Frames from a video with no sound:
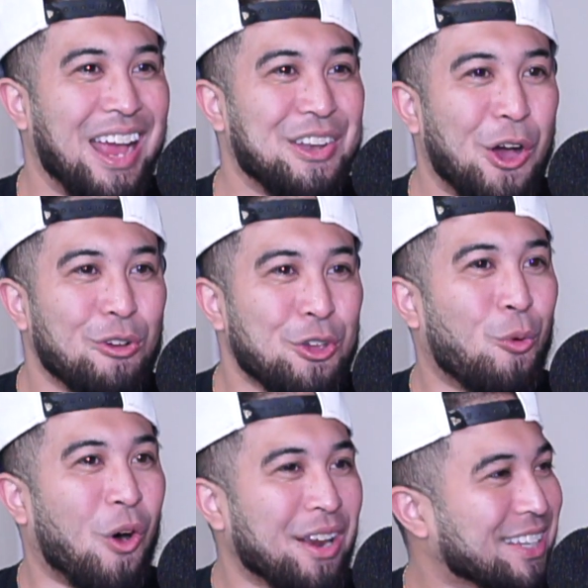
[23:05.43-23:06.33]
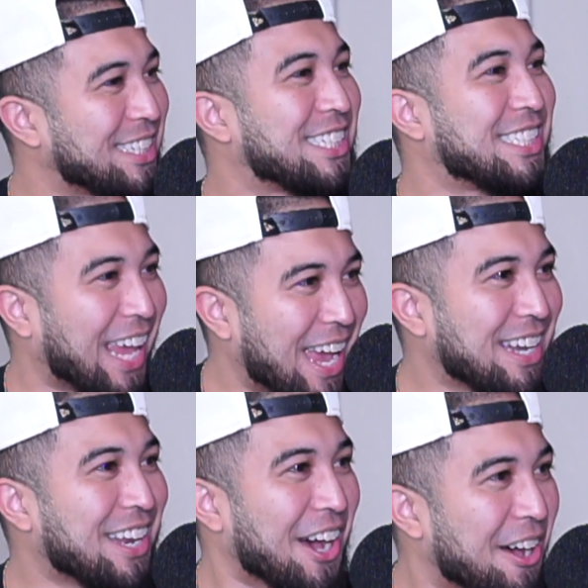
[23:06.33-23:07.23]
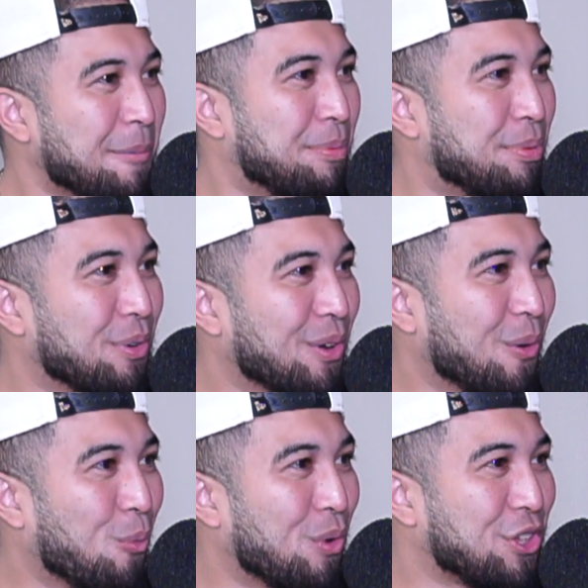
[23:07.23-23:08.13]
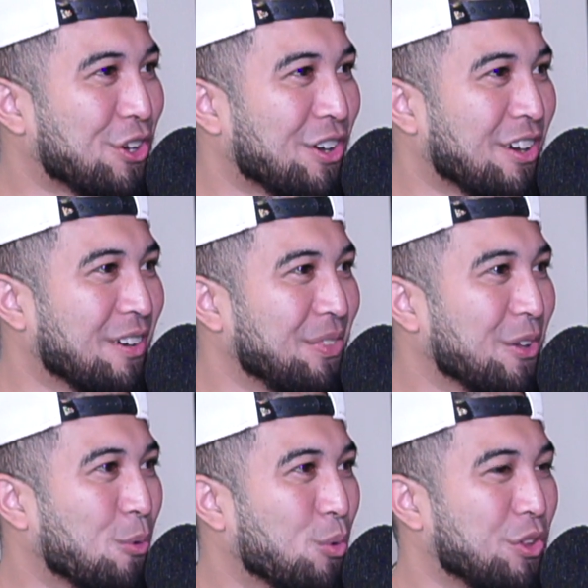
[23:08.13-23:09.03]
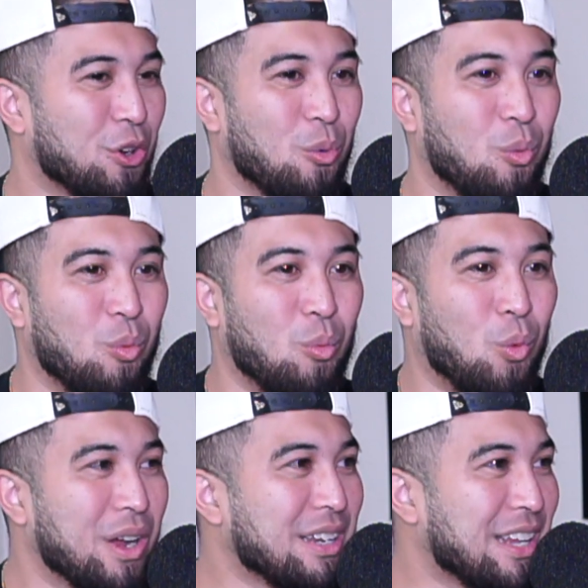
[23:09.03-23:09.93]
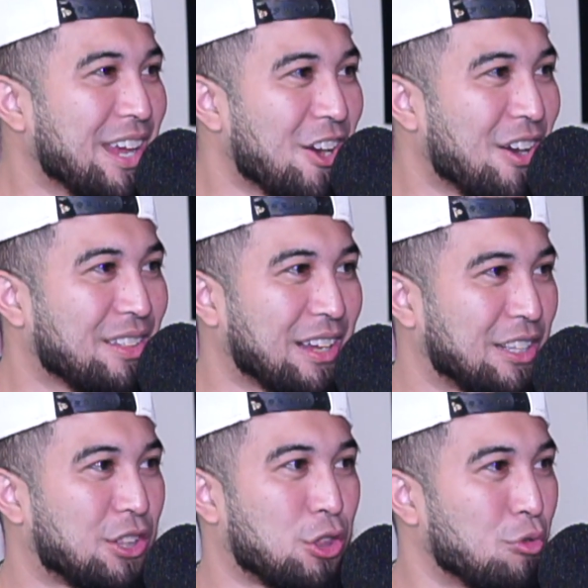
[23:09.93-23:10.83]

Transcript: Like, I know you want to stand up with your 1 year and, like,